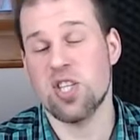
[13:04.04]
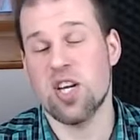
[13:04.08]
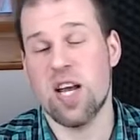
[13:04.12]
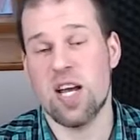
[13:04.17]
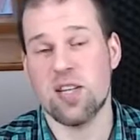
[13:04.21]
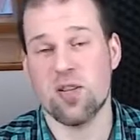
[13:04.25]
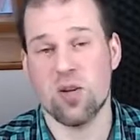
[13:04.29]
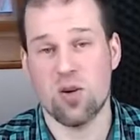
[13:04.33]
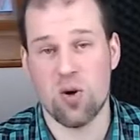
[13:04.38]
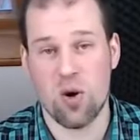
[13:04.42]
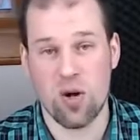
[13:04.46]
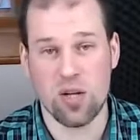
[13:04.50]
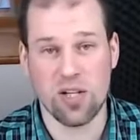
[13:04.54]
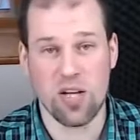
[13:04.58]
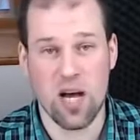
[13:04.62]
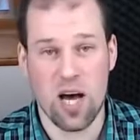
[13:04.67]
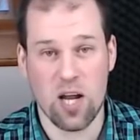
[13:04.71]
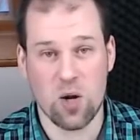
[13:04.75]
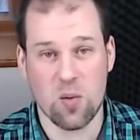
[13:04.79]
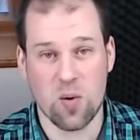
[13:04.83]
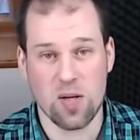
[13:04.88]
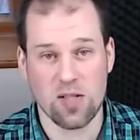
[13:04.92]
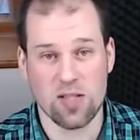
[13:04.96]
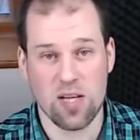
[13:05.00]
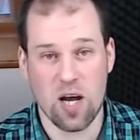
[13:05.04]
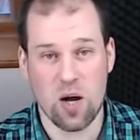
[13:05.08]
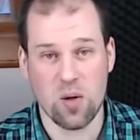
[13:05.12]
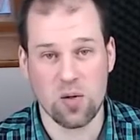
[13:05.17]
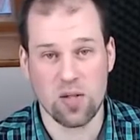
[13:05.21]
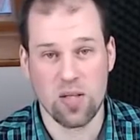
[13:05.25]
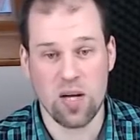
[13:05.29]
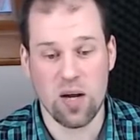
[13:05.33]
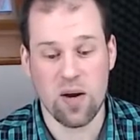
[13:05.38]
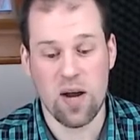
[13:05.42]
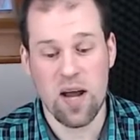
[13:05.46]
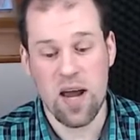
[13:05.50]
get on all the other ones
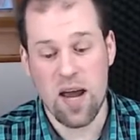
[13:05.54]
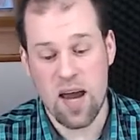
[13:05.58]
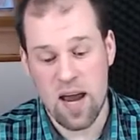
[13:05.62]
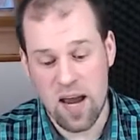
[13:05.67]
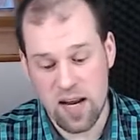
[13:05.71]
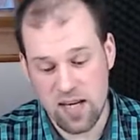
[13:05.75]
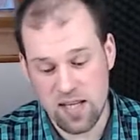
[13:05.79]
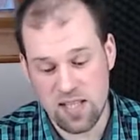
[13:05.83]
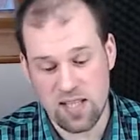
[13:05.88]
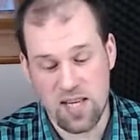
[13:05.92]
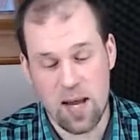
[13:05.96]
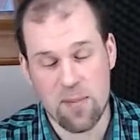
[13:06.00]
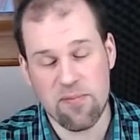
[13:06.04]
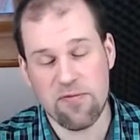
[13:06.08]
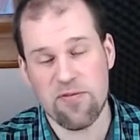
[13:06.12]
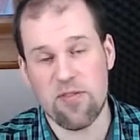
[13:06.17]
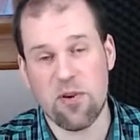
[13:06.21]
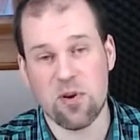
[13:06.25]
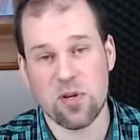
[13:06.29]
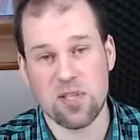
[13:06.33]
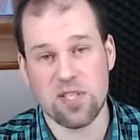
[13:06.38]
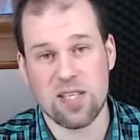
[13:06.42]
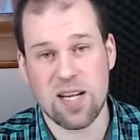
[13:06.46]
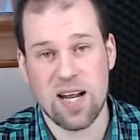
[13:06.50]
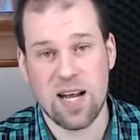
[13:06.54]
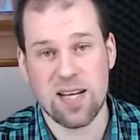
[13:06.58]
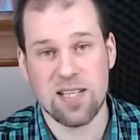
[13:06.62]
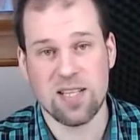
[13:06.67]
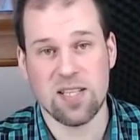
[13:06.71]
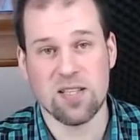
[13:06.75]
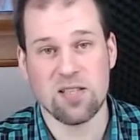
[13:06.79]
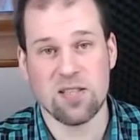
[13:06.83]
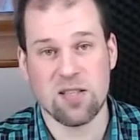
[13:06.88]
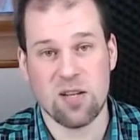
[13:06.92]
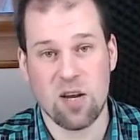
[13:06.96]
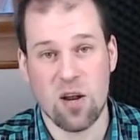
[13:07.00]
out there, except for the
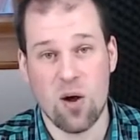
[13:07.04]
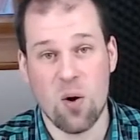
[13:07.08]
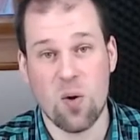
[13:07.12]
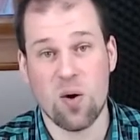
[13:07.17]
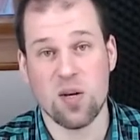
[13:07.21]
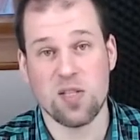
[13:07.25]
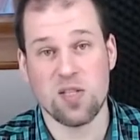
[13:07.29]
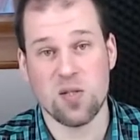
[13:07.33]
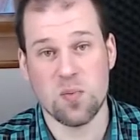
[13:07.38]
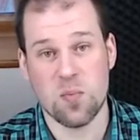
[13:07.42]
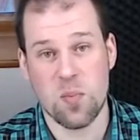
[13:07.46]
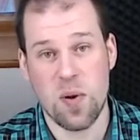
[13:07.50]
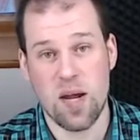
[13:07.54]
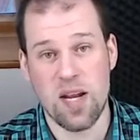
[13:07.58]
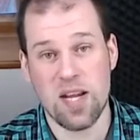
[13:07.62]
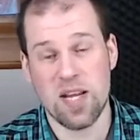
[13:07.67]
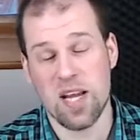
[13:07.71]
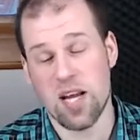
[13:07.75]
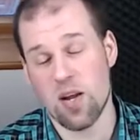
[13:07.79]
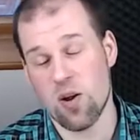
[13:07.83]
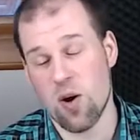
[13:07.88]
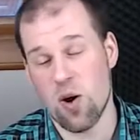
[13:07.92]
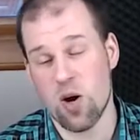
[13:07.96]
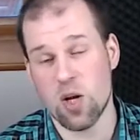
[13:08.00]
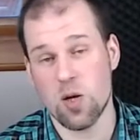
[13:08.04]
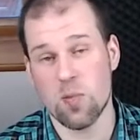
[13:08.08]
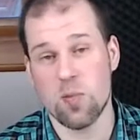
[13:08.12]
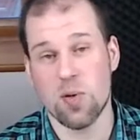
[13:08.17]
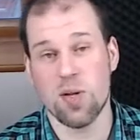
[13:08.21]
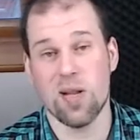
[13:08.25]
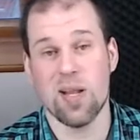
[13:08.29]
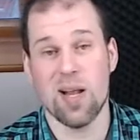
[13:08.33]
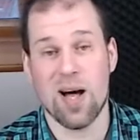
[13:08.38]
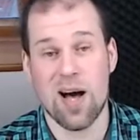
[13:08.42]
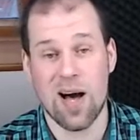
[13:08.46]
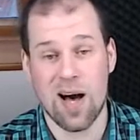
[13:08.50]
slightly slower spinning and
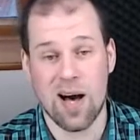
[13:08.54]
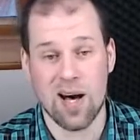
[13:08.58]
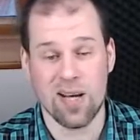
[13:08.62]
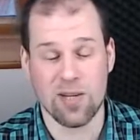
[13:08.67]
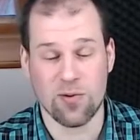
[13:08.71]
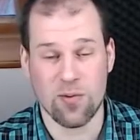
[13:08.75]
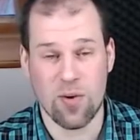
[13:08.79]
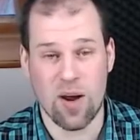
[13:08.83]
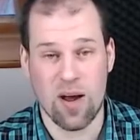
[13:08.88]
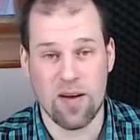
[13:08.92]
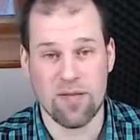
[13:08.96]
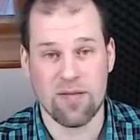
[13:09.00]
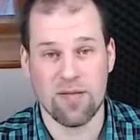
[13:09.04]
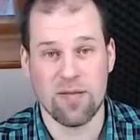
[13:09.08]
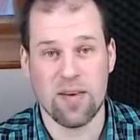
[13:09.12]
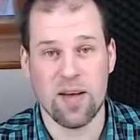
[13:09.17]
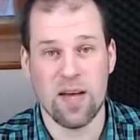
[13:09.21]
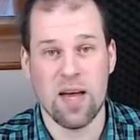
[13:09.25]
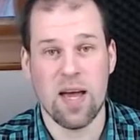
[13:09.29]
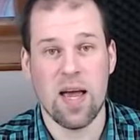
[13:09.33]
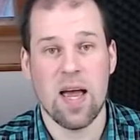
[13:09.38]
audible hard drive.